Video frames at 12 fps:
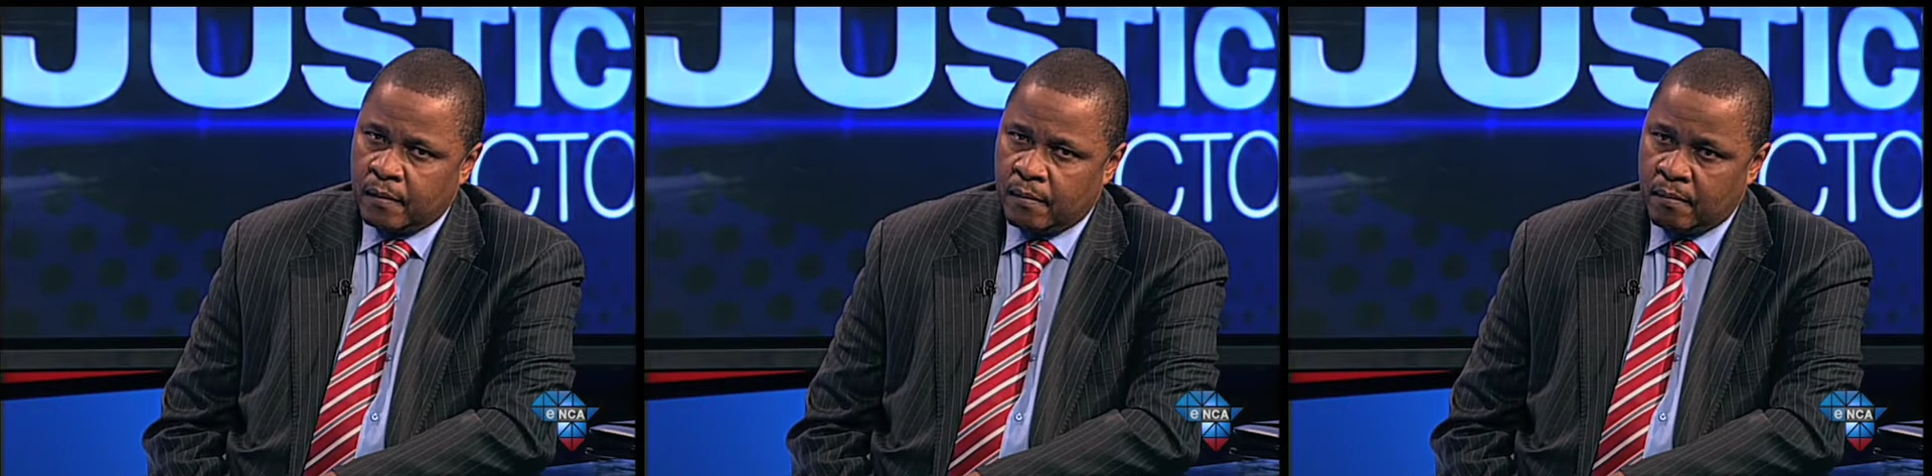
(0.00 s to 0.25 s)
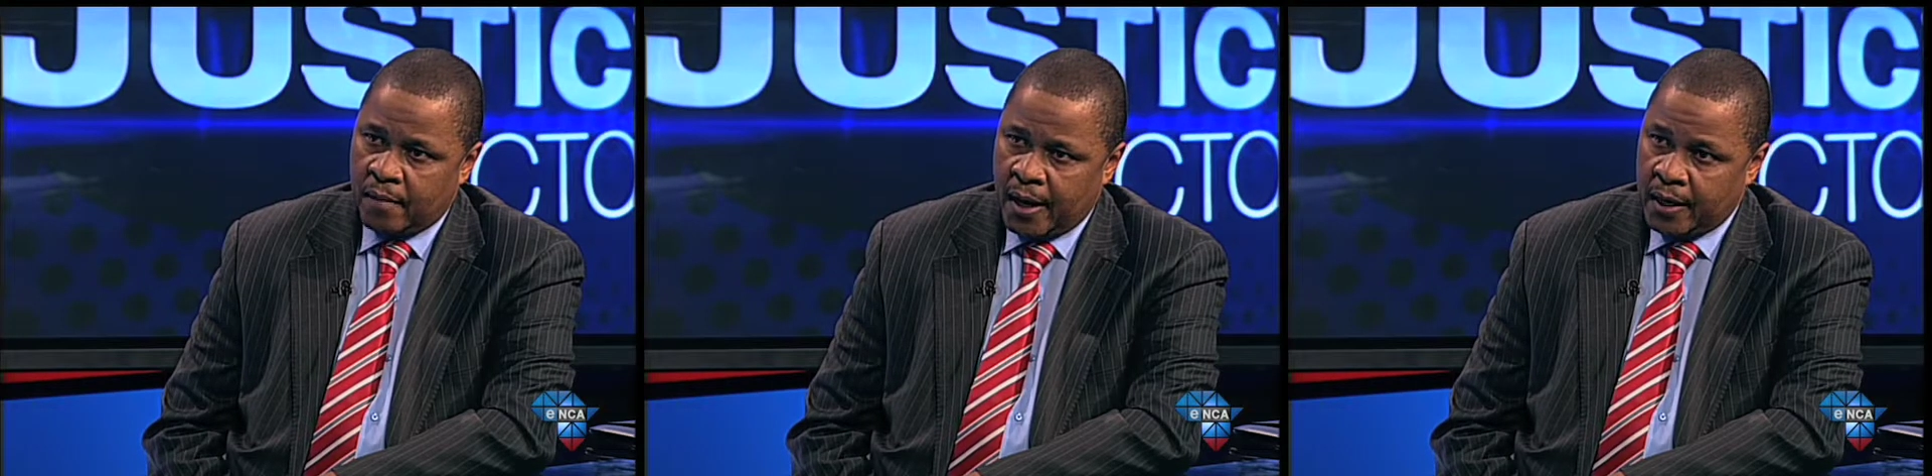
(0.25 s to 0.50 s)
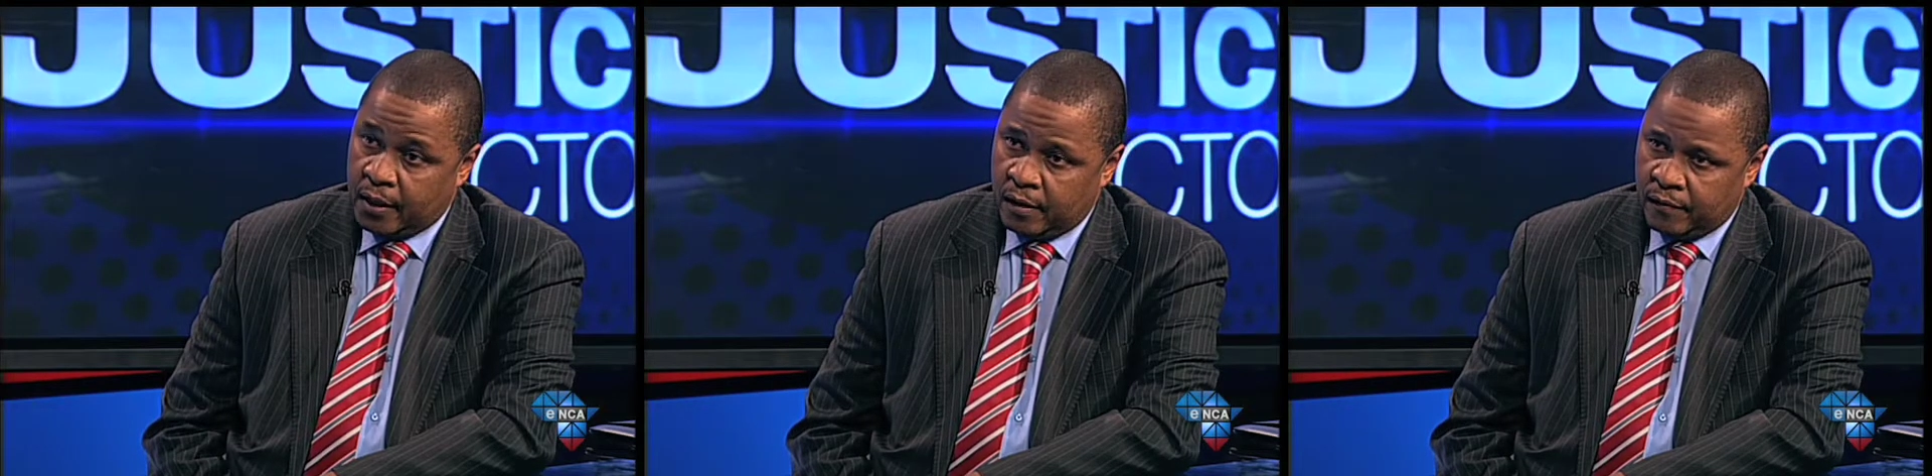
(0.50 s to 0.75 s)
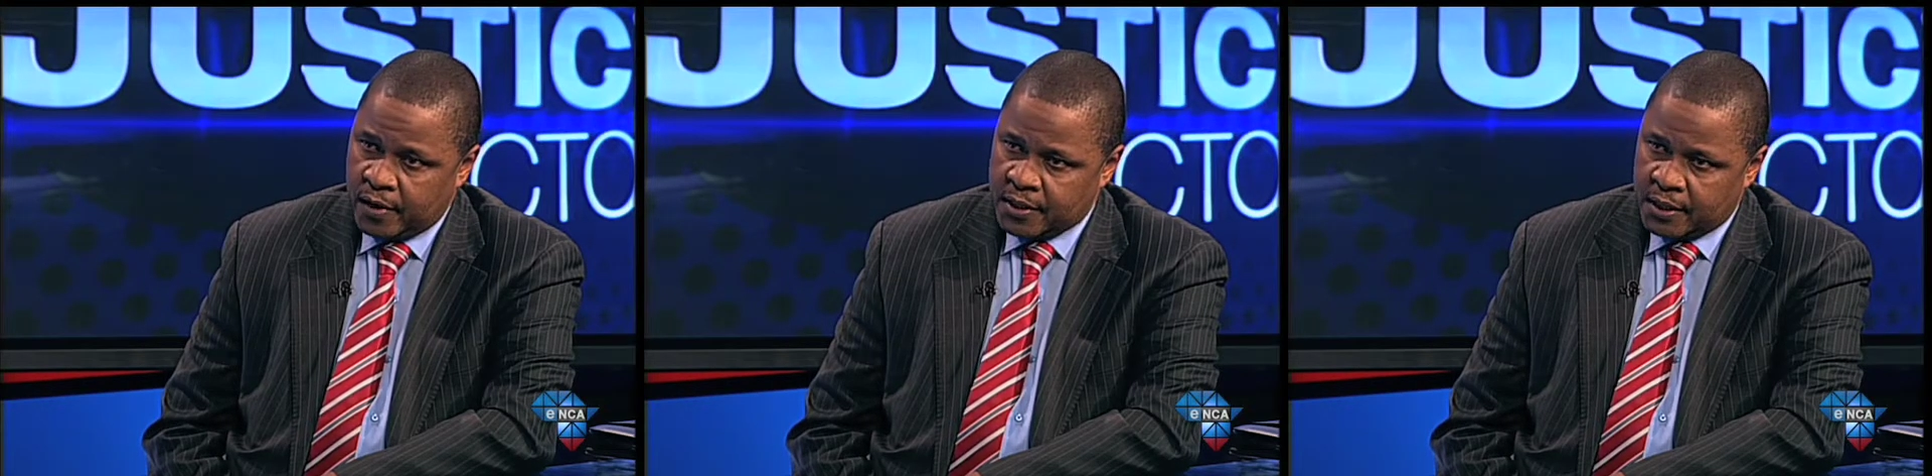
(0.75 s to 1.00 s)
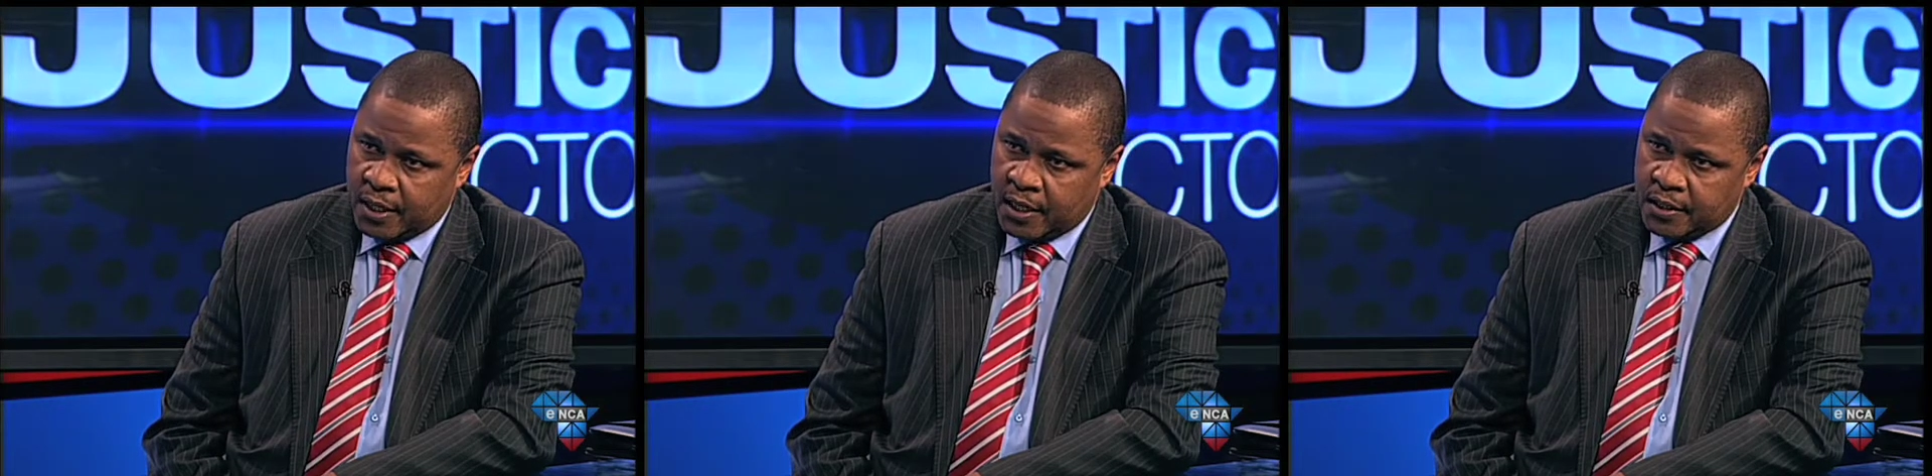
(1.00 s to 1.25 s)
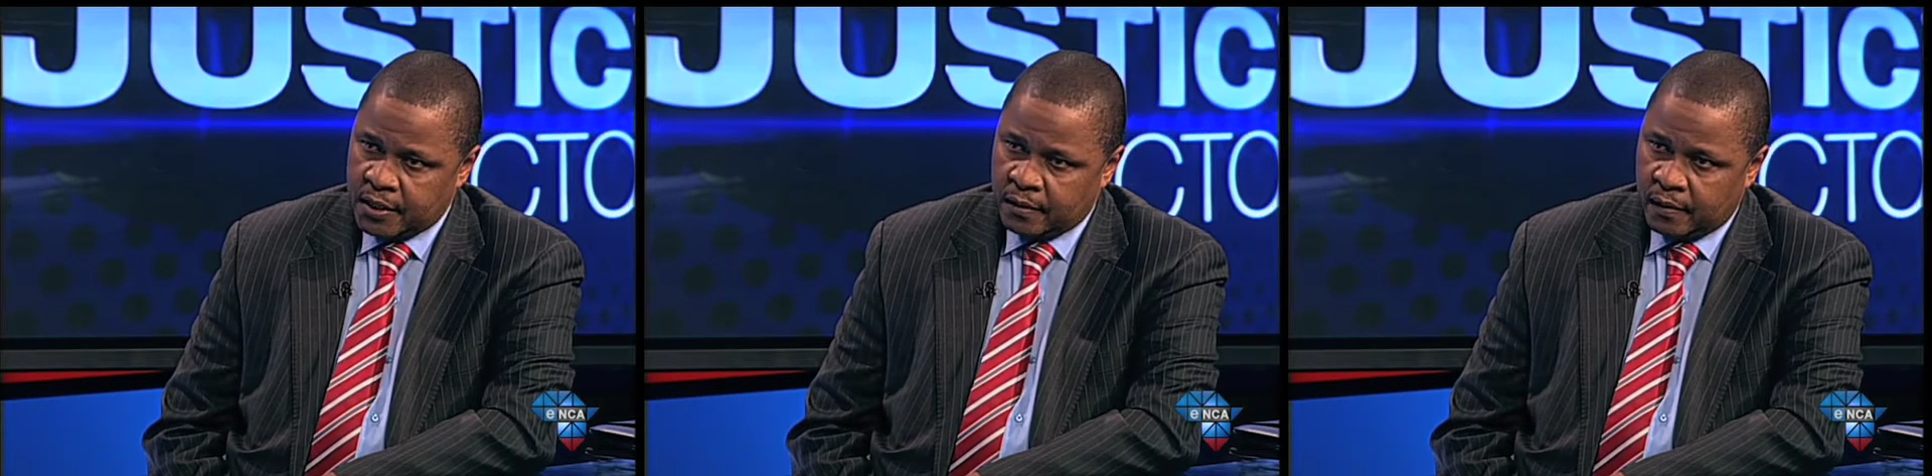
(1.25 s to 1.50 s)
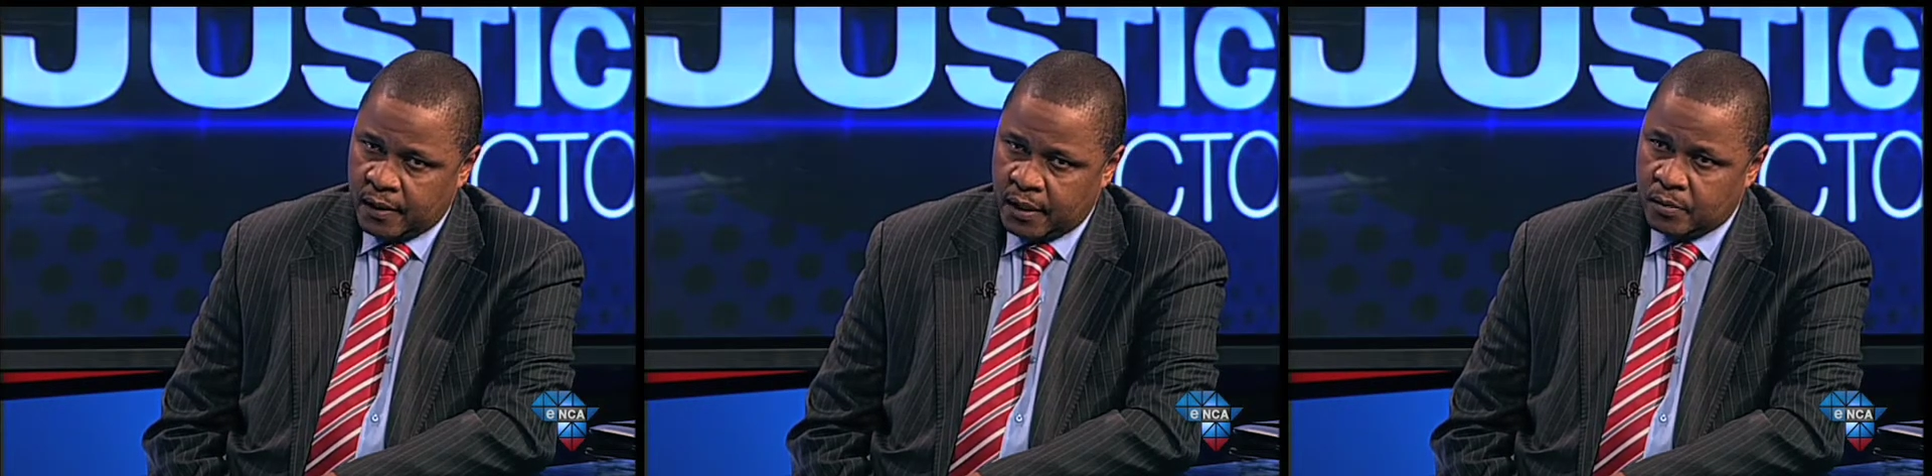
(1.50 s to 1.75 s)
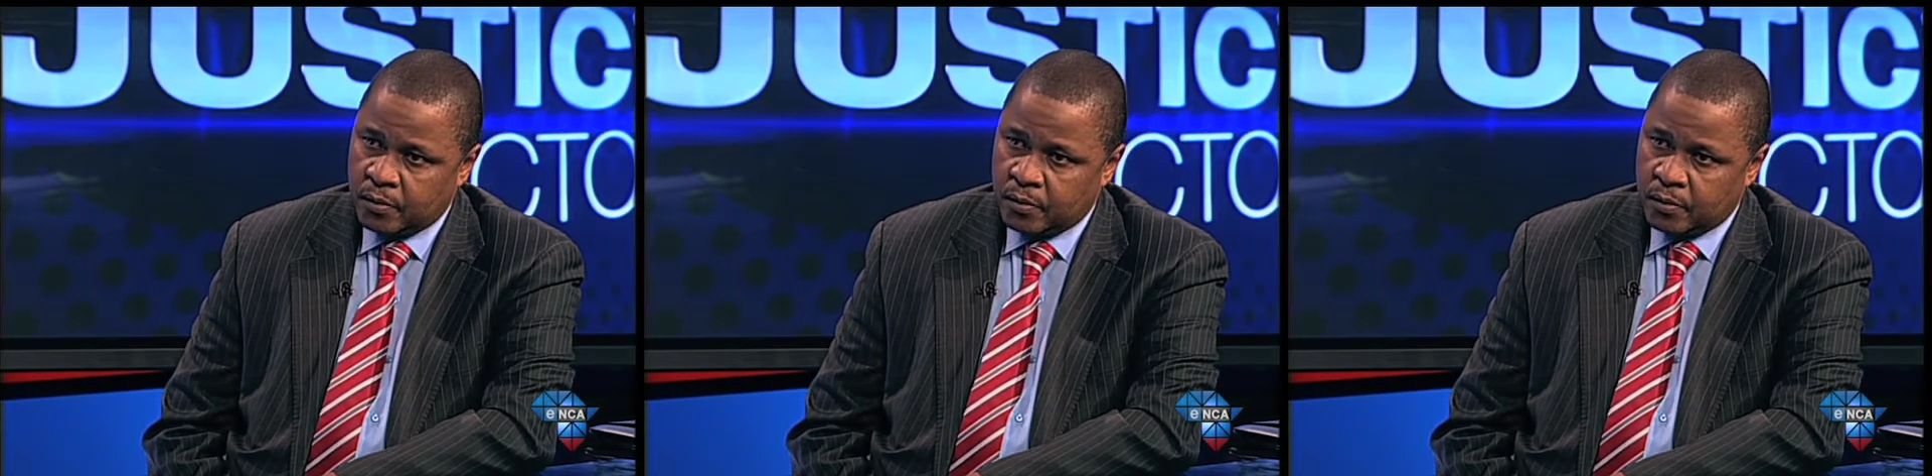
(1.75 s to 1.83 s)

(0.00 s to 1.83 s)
made an investigation on that.